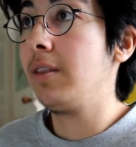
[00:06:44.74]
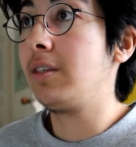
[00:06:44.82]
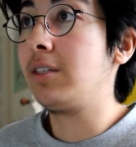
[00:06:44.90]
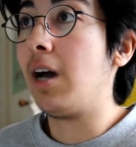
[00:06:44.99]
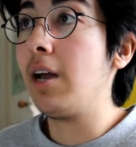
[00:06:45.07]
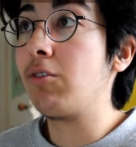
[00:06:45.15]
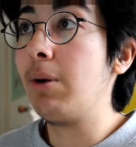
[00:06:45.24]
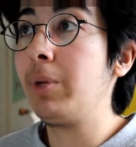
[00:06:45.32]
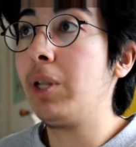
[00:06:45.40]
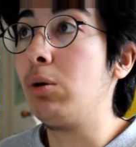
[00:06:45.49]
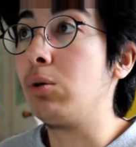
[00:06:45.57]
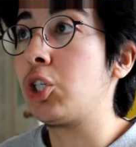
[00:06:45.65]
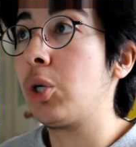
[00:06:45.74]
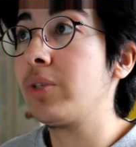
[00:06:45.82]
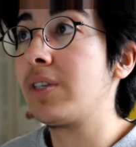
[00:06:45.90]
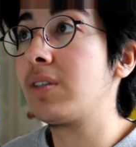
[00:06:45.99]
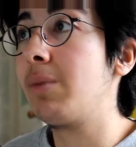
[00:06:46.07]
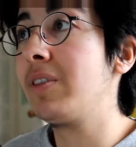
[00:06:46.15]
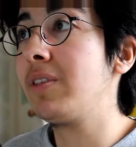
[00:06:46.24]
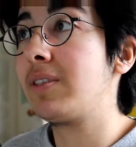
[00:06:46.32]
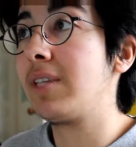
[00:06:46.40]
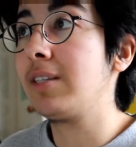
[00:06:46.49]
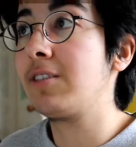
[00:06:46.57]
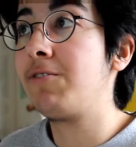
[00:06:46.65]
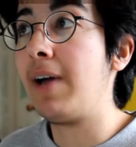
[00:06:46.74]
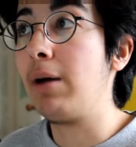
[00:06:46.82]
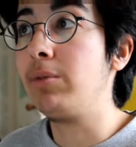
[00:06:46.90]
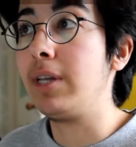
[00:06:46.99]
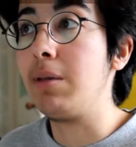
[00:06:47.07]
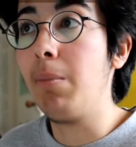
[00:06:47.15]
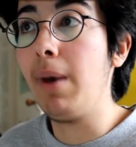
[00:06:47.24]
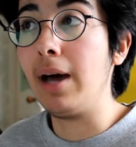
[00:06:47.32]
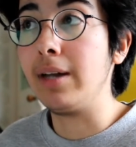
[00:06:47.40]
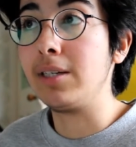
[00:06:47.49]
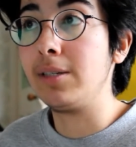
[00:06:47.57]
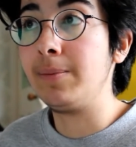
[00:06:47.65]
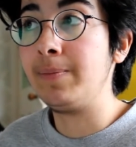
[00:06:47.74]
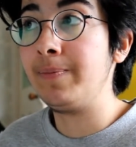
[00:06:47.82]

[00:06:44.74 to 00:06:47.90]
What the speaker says: The diagram below shows some of the cells found in blood.